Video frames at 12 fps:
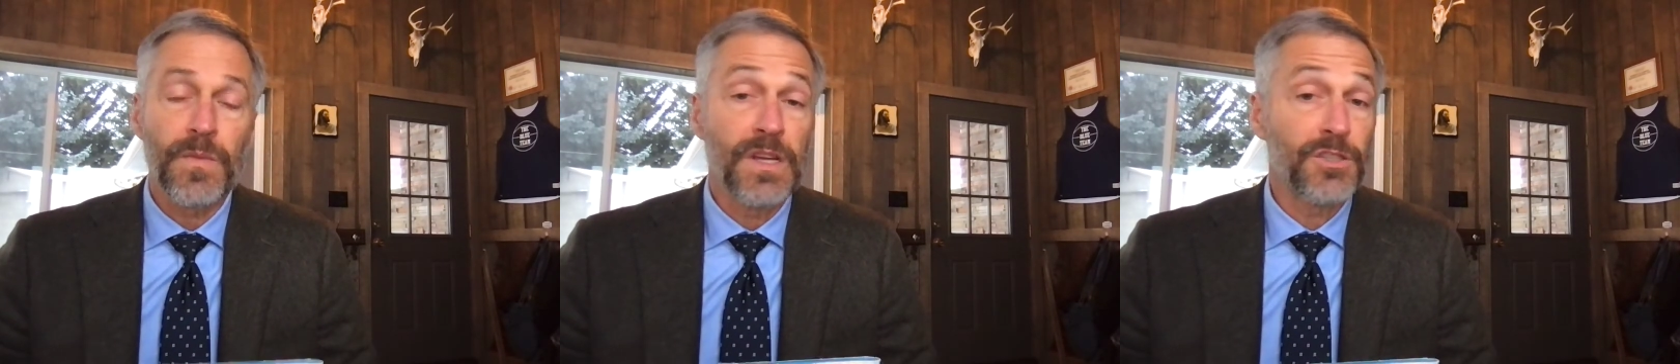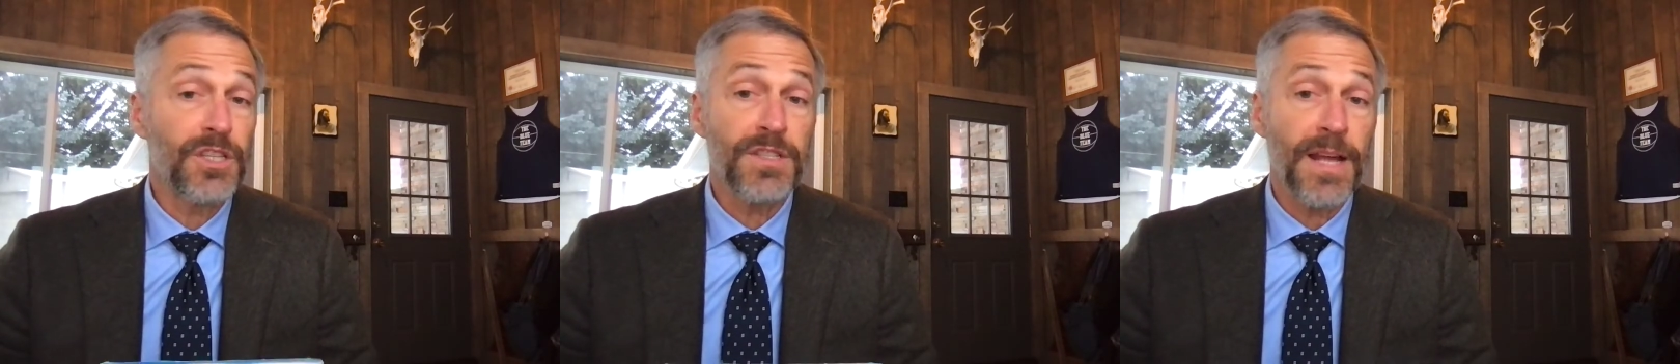
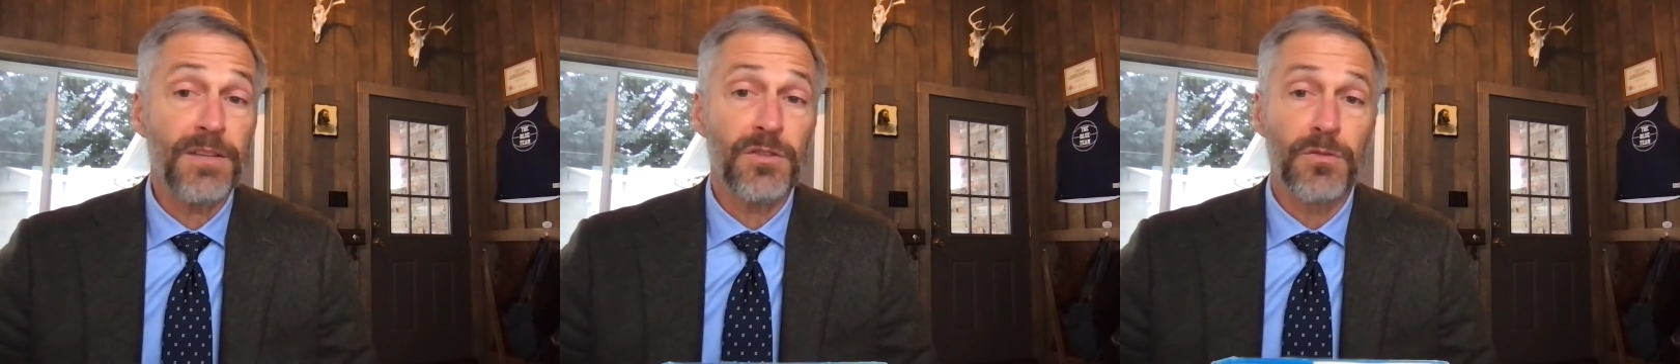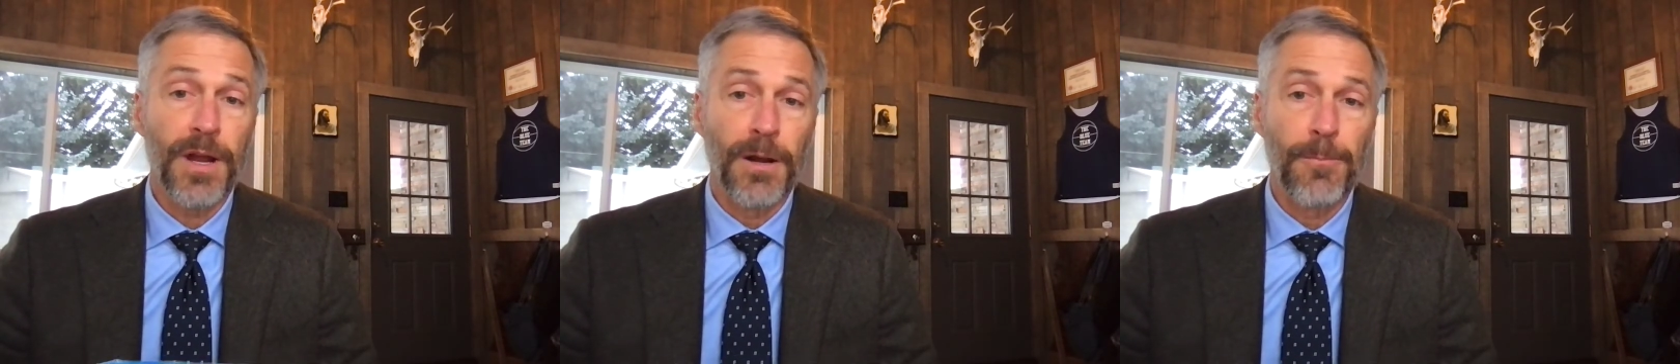She's an
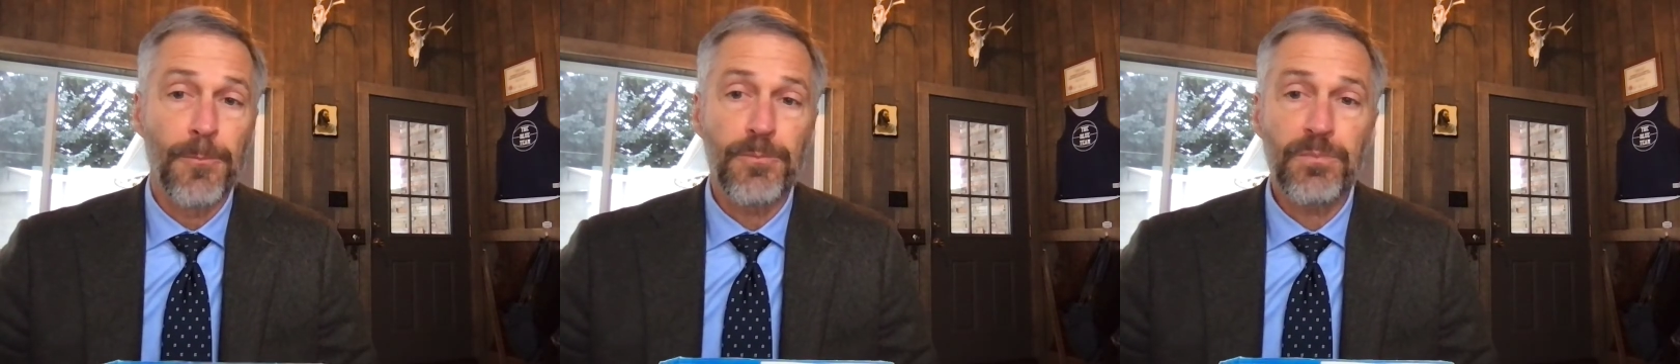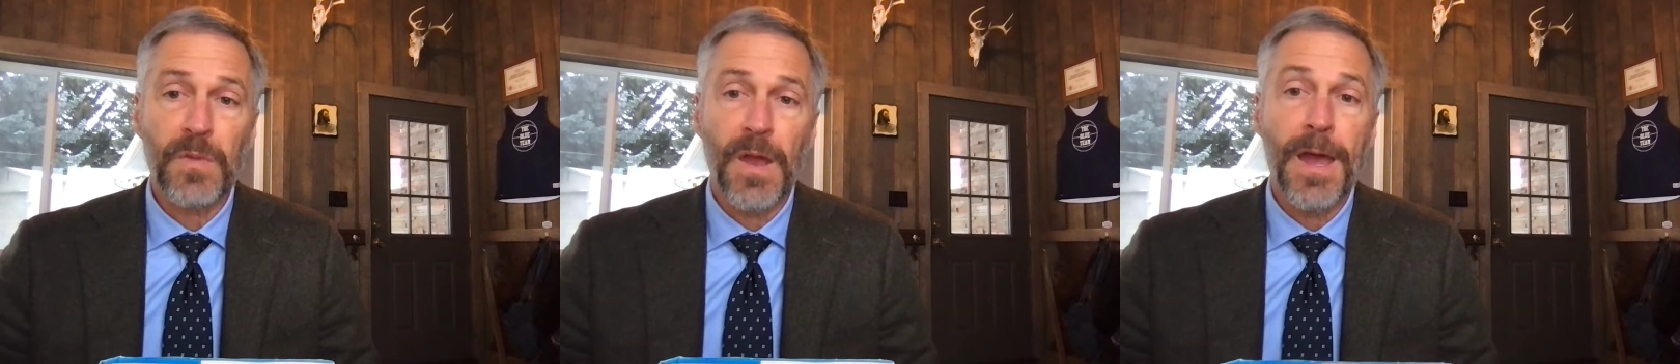excellent writer,
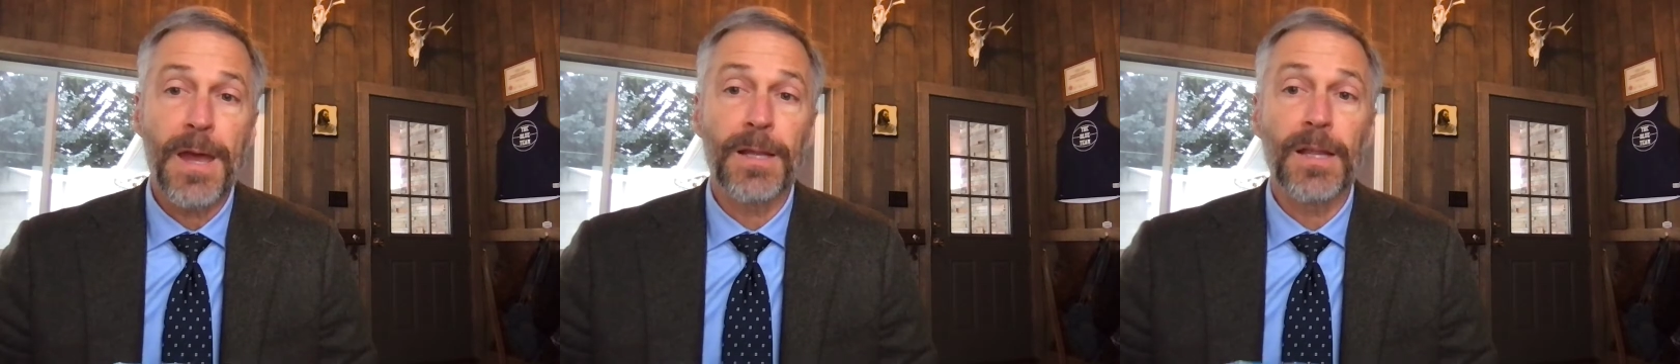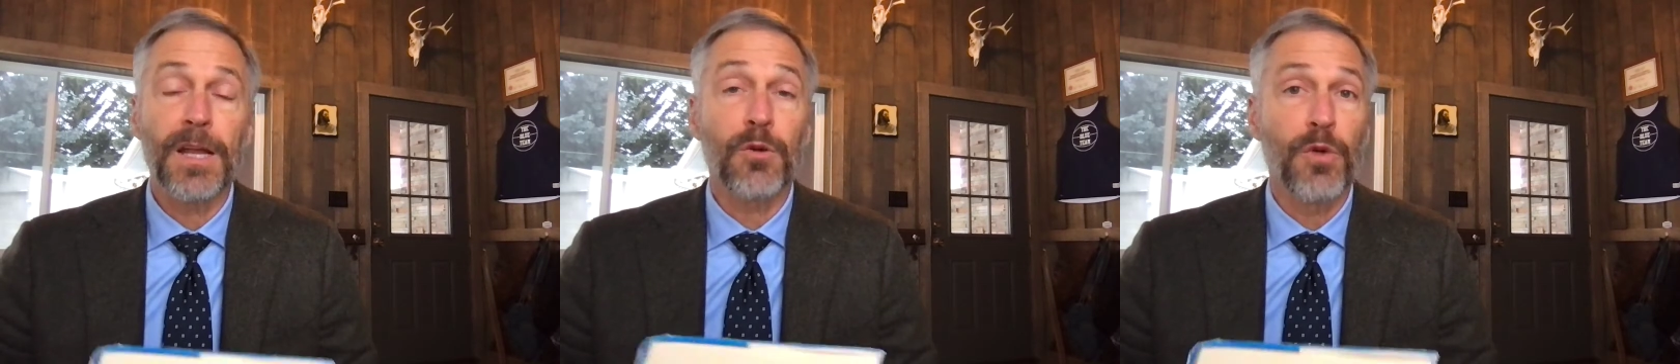and
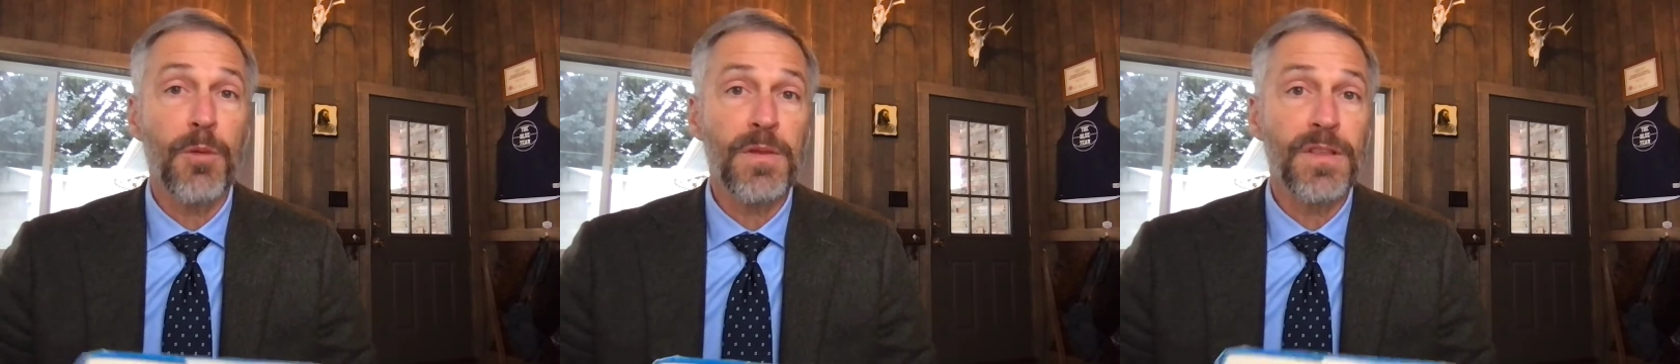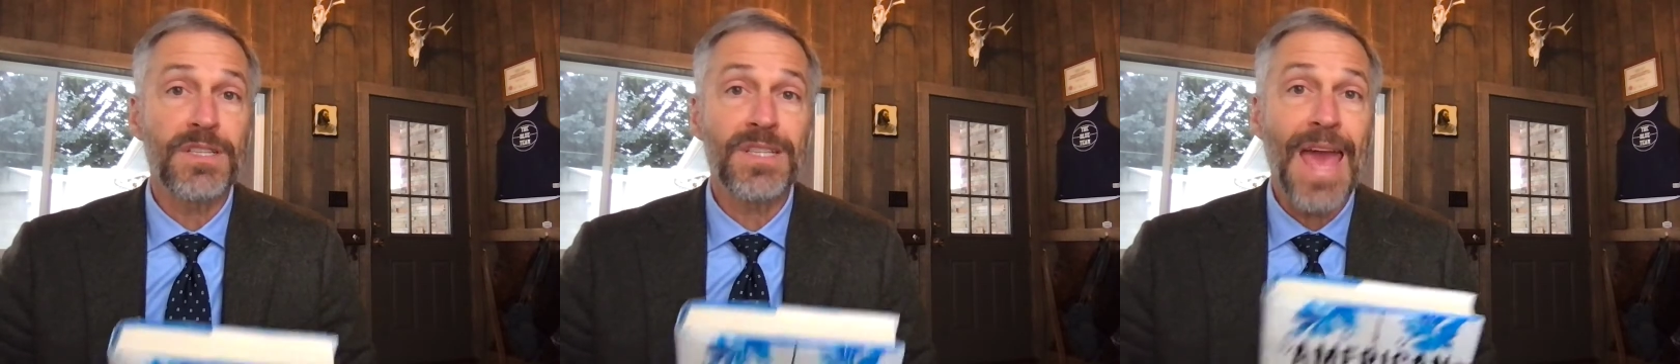like
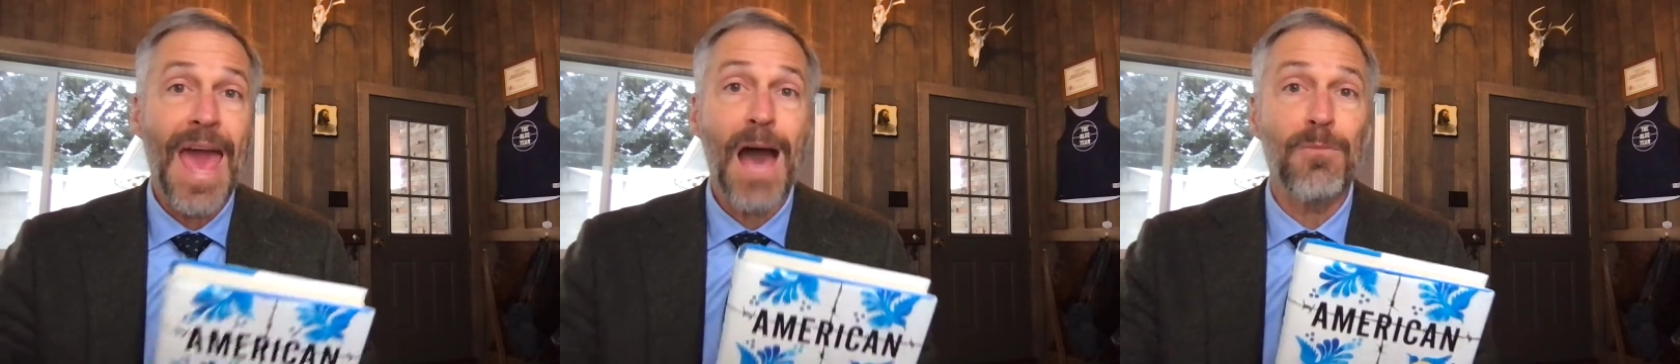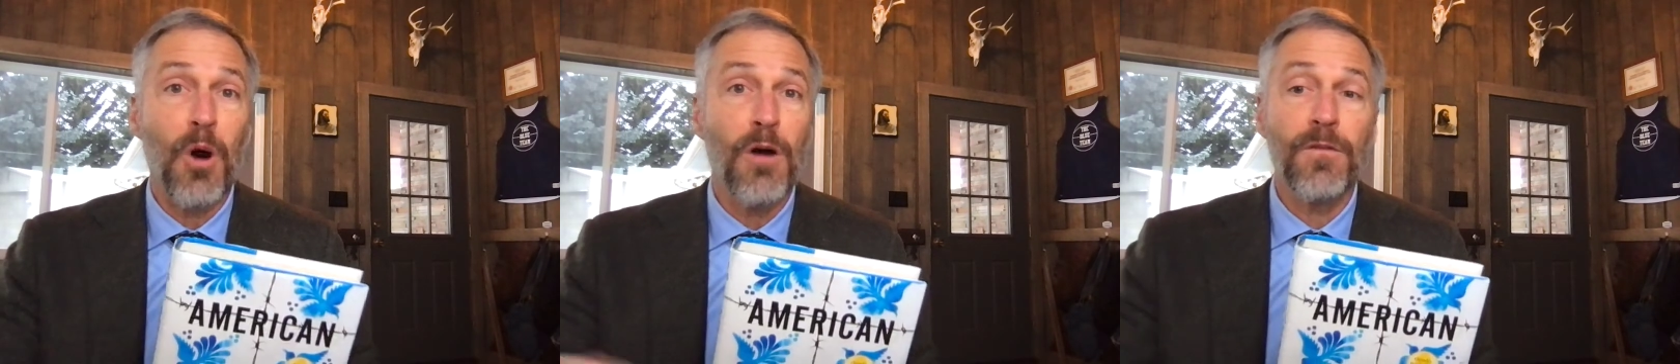ripping the
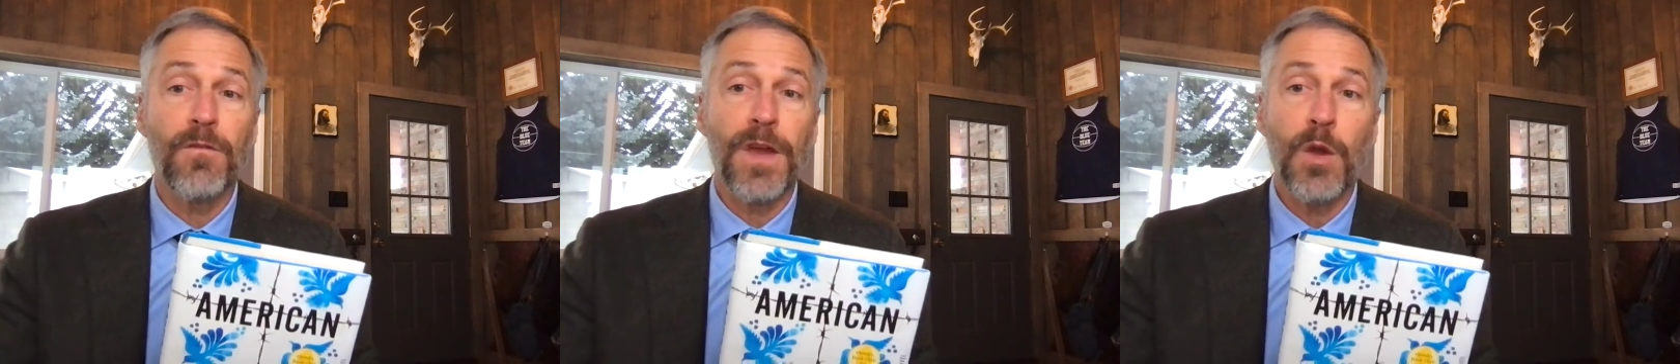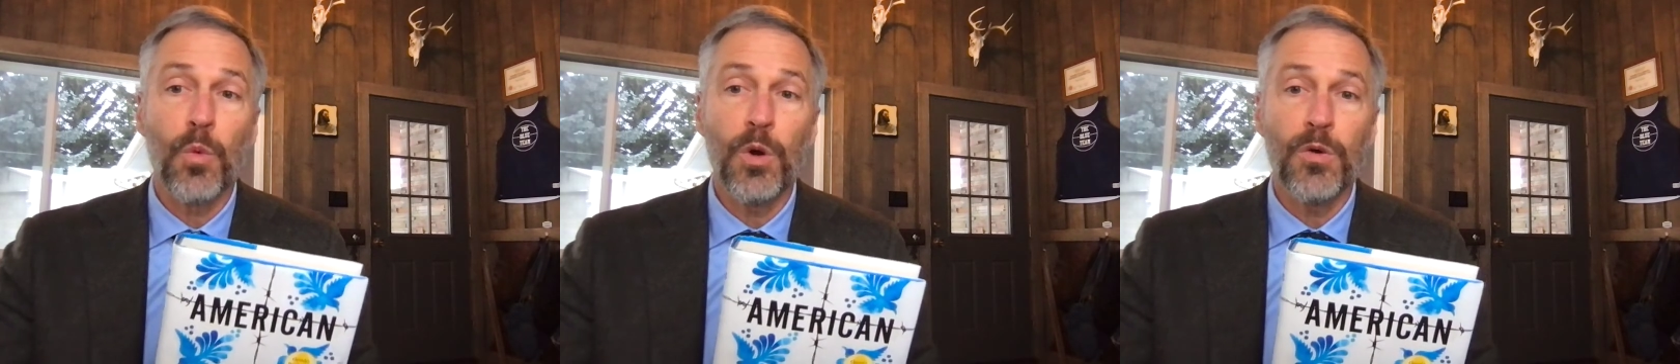scab off of
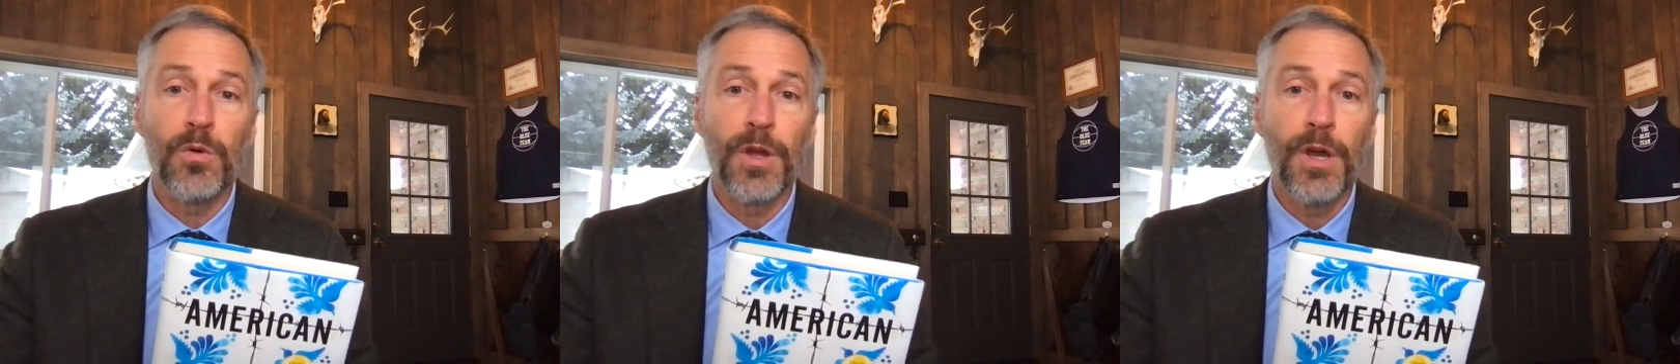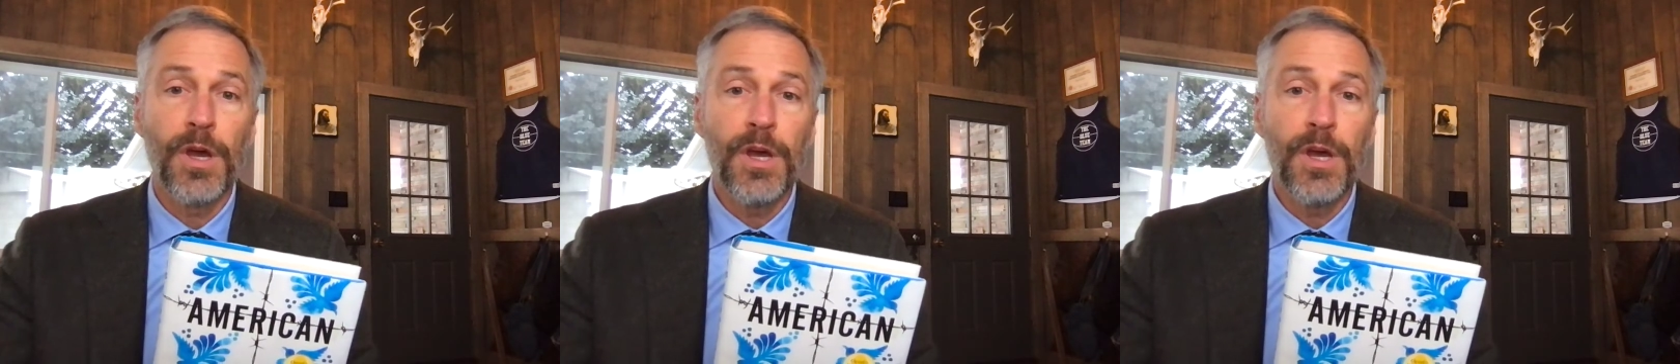a wound,